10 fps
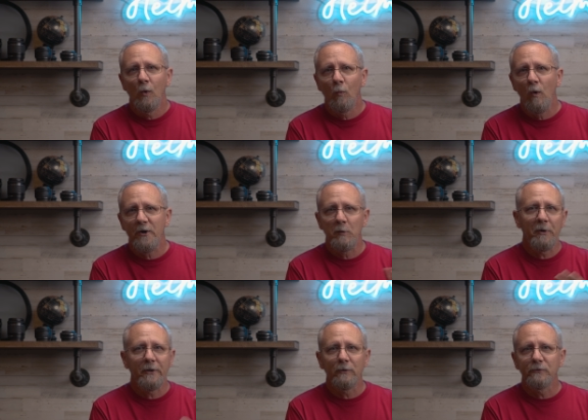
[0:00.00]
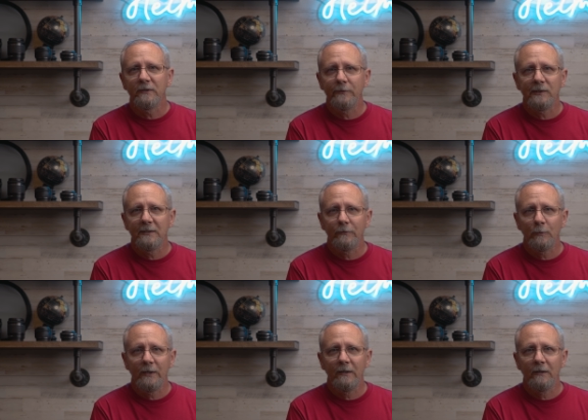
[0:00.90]
water puddles and everything
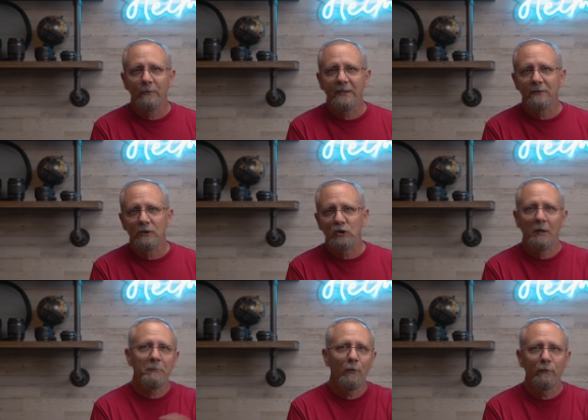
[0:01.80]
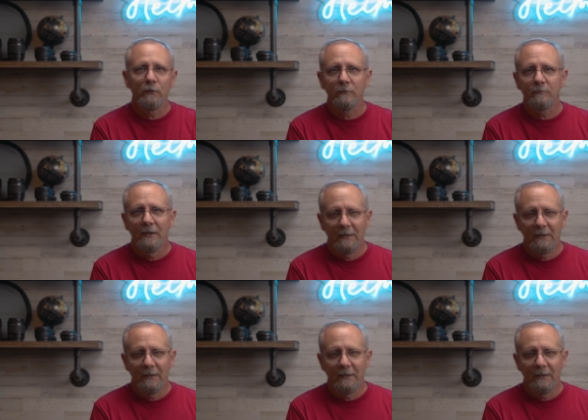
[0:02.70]
everywhere, and we had to jump over